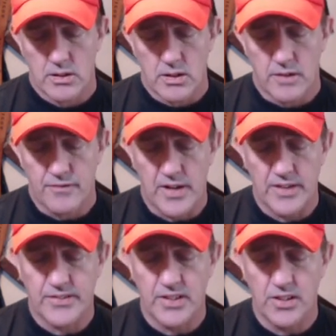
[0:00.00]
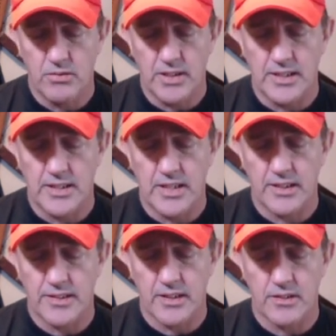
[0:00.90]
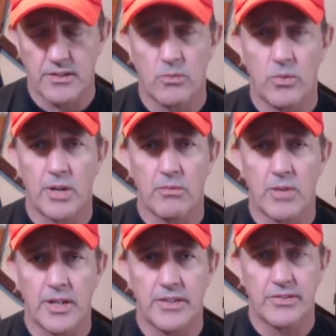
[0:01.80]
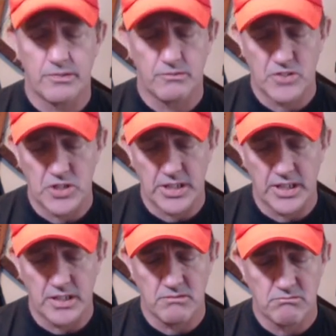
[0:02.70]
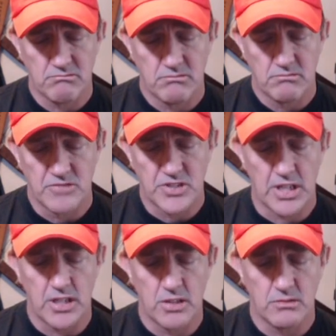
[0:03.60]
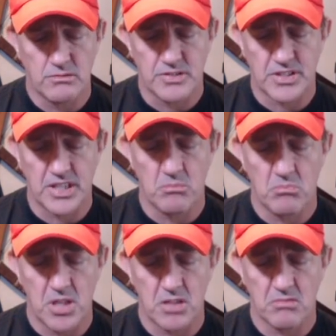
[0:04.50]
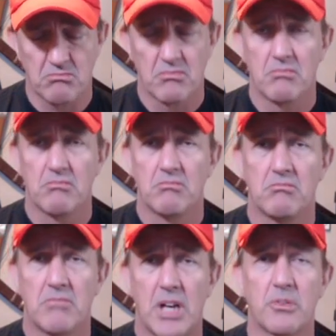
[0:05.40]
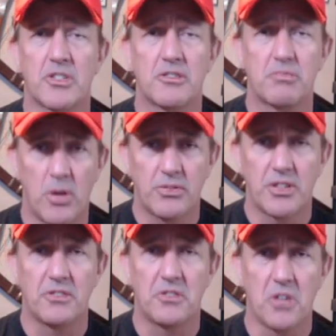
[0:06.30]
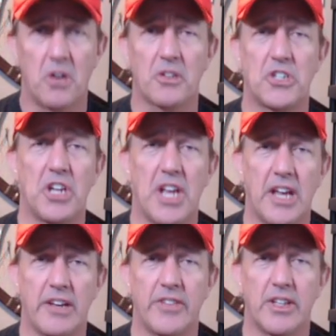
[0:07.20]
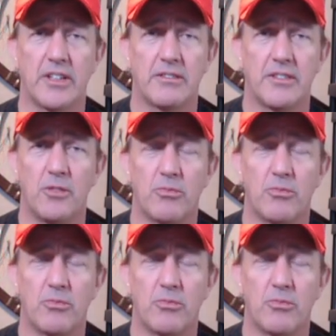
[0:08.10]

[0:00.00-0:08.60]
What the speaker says: if I see you eating anything other than white rice, chicken, Jello, and skim milk, I will smoke the dog shit out of you." He